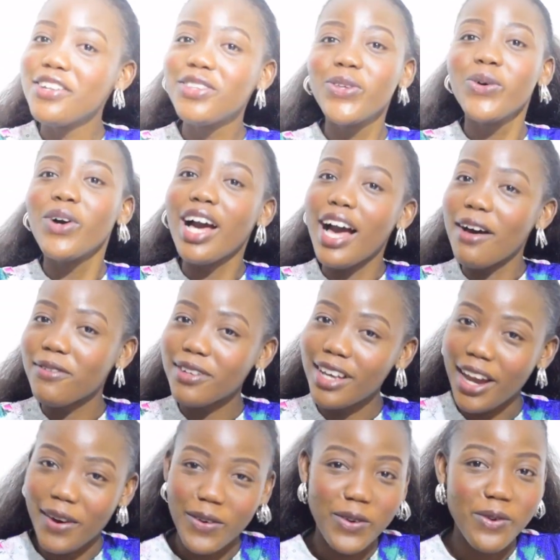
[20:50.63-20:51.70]
don't have
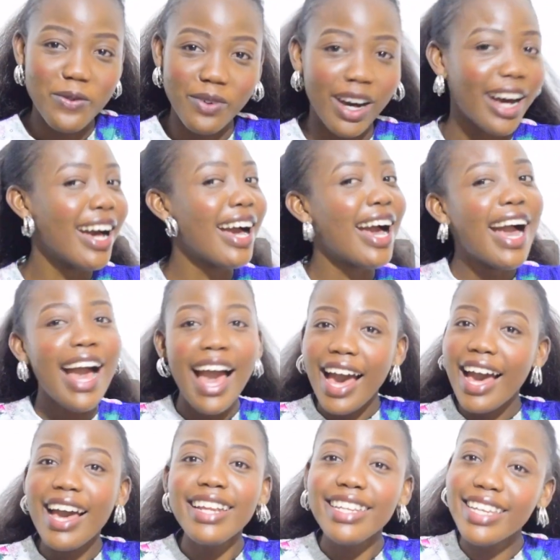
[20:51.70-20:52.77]
carryover.
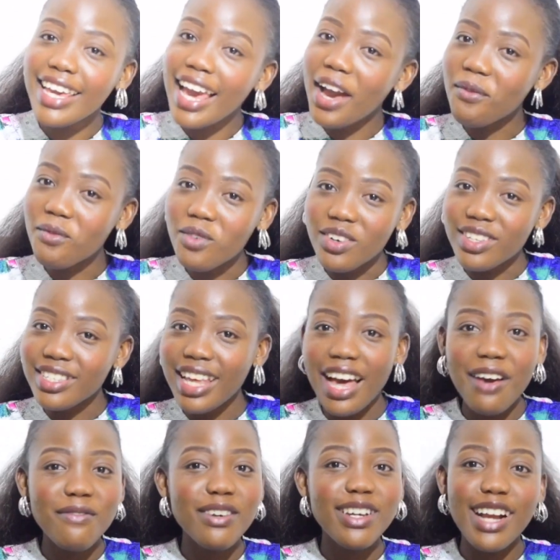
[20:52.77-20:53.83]
And here I was,
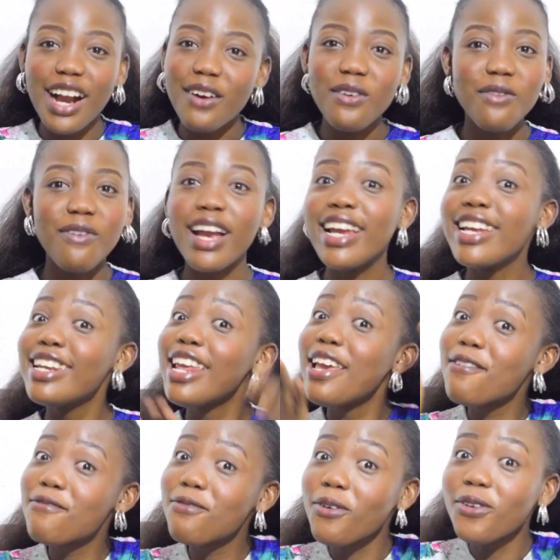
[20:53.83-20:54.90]
I'm in carryover in a
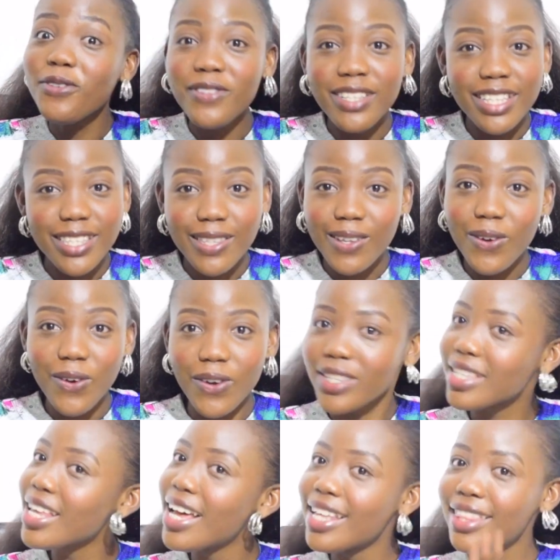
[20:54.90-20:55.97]
4 unit course
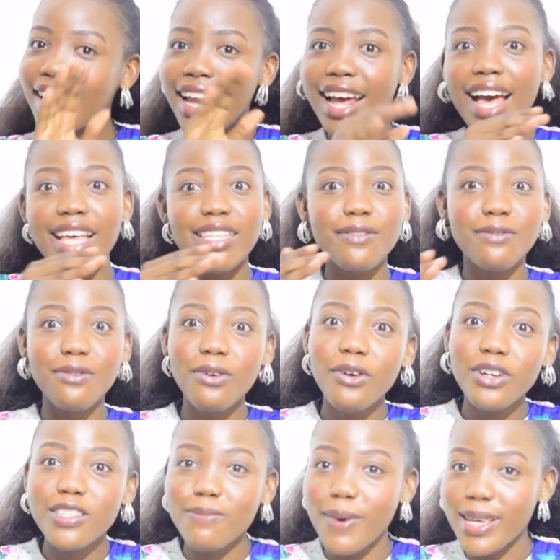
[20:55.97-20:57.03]
that has
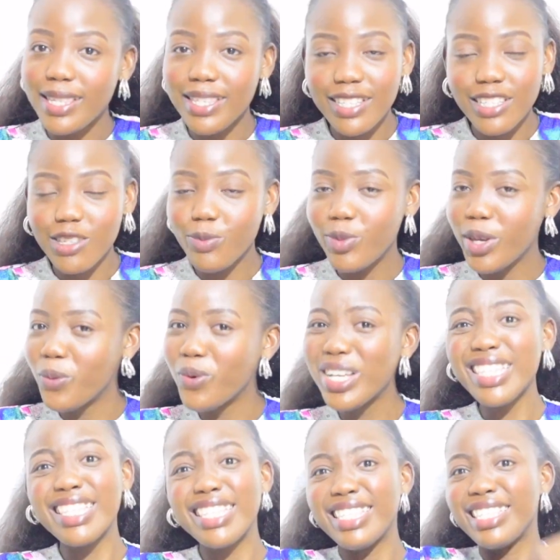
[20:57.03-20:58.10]
flunked my CGPA.
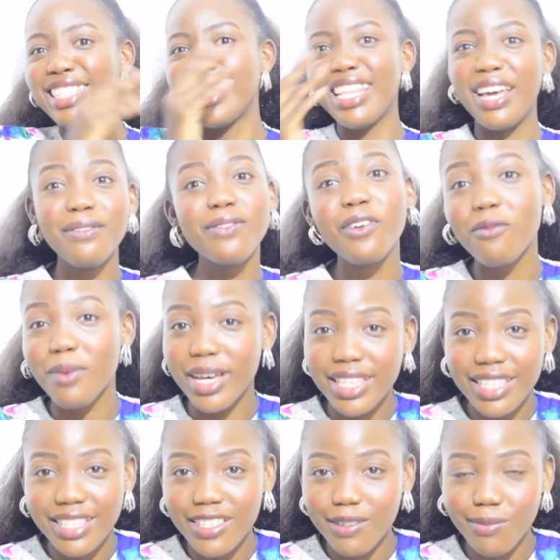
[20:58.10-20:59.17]
What's the length of my
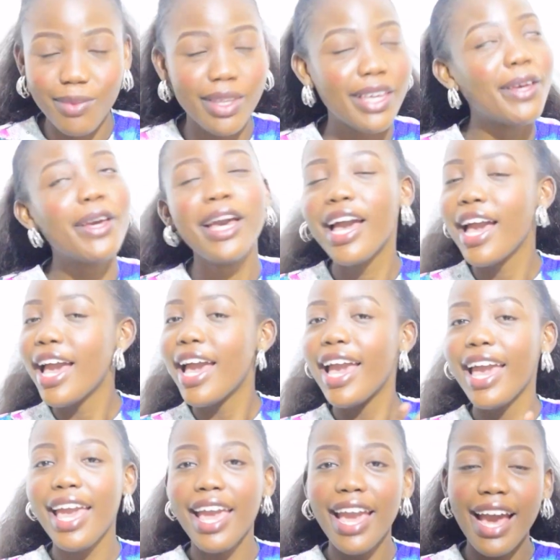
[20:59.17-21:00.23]
CGPA?
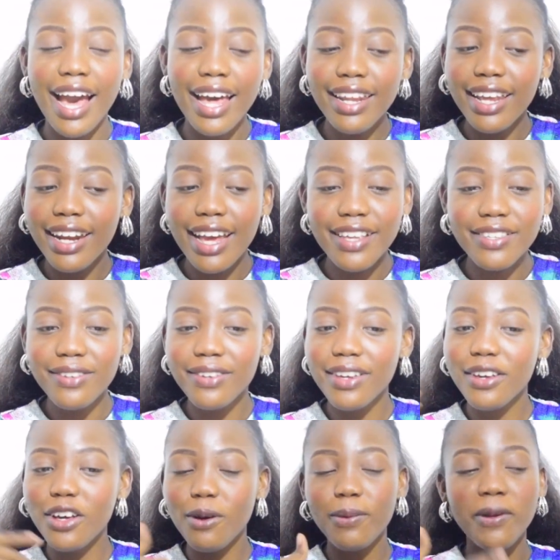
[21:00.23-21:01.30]
And then I saw a
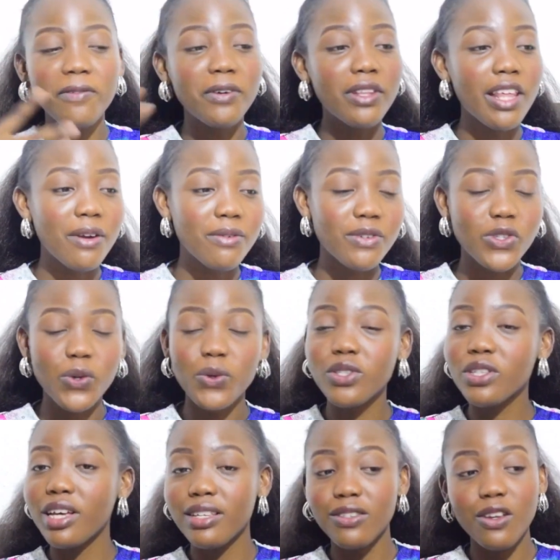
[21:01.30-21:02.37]
couple of other results.
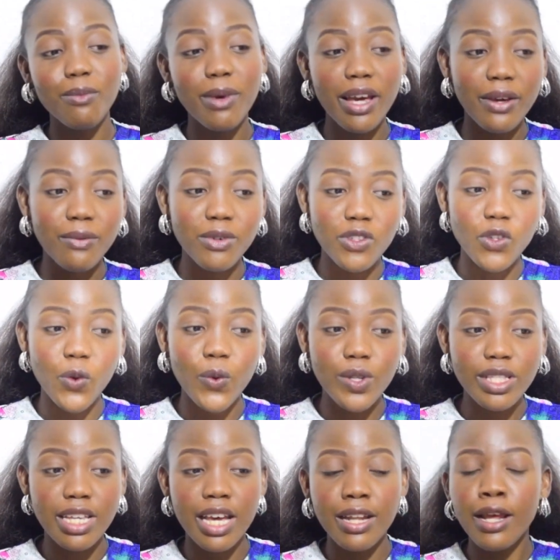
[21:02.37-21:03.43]
I saw my
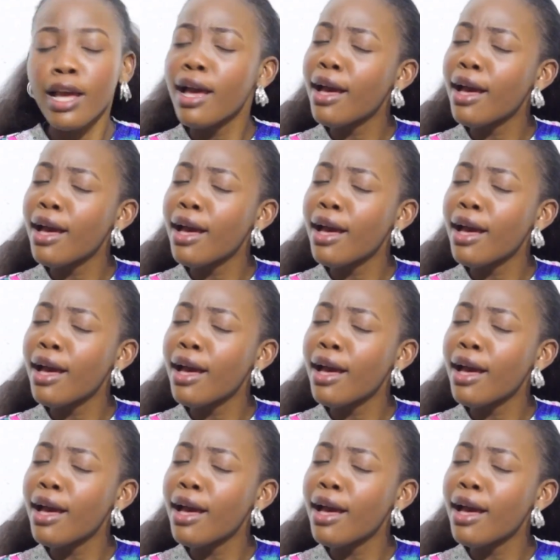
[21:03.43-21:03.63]
results, and